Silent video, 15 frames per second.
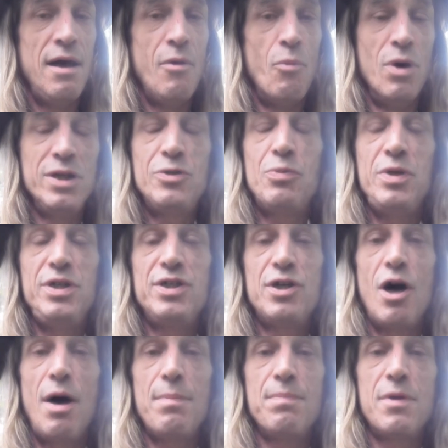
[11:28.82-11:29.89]
Once we
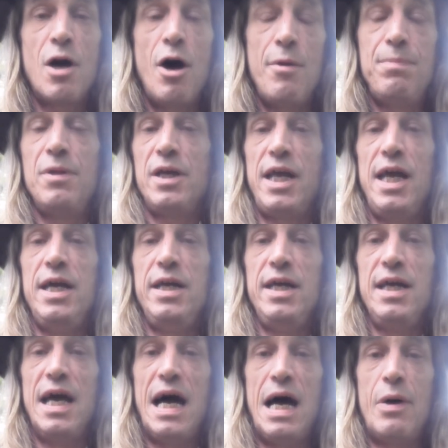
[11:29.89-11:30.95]
stop
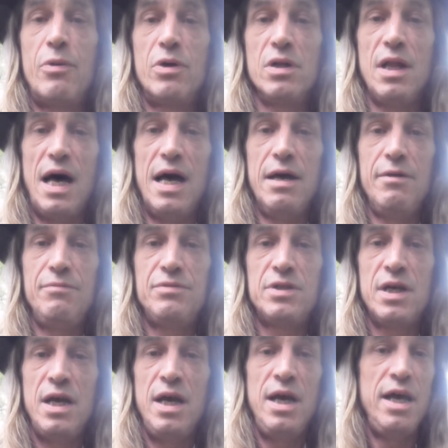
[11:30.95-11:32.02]
complicating our lives,
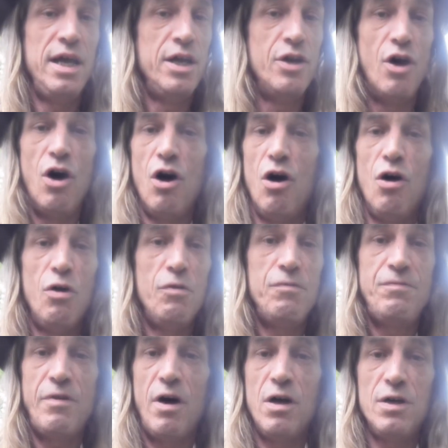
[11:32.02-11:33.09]
it all
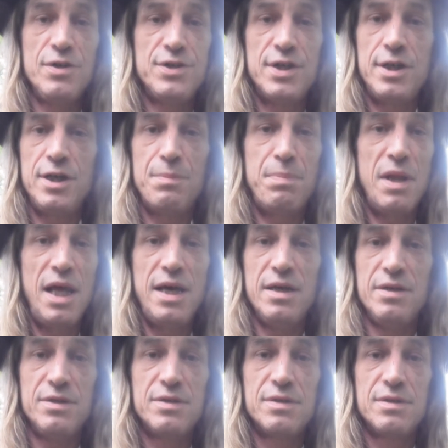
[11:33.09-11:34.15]
falls into
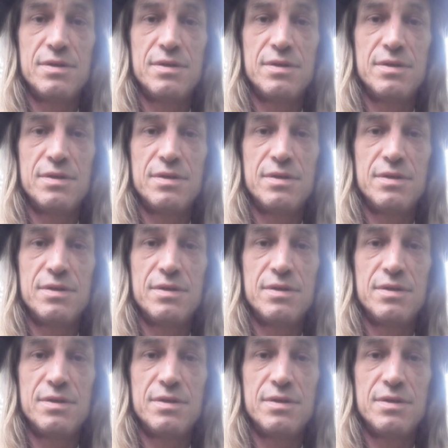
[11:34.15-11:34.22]
place.